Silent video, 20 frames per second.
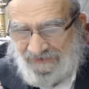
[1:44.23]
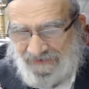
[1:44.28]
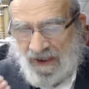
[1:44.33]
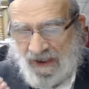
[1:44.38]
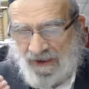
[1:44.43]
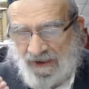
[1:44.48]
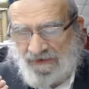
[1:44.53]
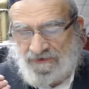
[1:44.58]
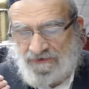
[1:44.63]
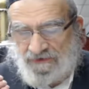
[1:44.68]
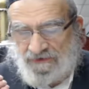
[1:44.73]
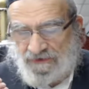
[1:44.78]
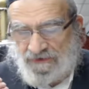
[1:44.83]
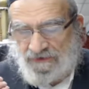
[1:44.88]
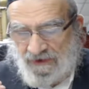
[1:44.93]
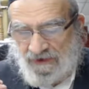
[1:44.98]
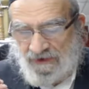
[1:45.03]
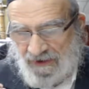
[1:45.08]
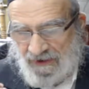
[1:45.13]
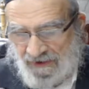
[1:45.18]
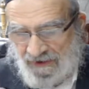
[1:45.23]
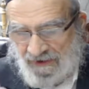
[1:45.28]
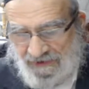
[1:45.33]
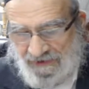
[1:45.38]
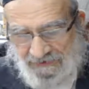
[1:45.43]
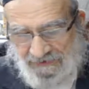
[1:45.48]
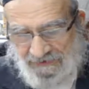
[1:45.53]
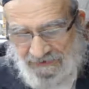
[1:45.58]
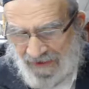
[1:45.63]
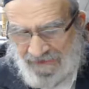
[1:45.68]
knowledge
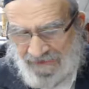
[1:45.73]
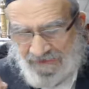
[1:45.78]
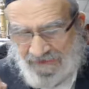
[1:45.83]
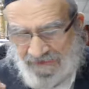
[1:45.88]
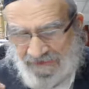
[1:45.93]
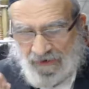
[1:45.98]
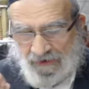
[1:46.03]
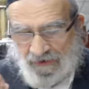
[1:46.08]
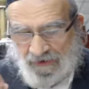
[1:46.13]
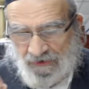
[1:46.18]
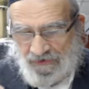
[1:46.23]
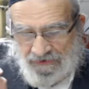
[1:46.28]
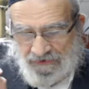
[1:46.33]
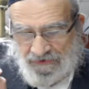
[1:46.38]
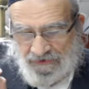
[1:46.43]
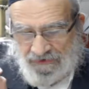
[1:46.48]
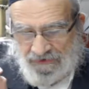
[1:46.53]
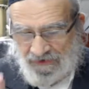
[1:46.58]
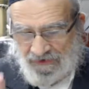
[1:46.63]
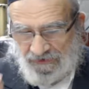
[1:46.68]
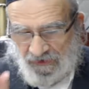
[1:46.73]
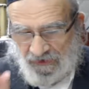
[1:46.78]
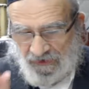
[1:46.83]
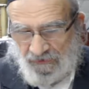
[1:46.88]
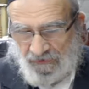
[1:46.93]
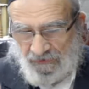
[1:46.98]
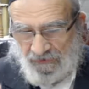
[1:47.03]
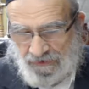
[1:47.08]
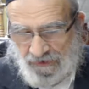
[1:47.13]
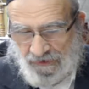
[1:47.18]
is not the in the
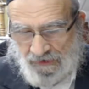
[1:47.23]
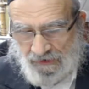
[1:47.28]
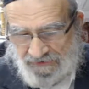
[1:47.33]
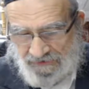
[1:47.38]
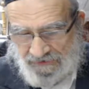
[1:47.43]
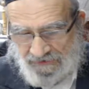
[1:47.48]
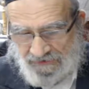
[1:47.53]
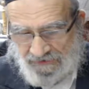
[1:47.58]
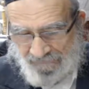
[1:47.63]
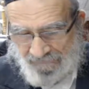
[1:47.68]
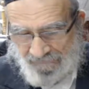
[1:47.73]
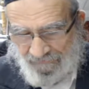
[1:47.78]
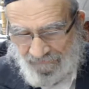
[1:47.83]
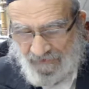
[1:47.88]
Oiris of itself.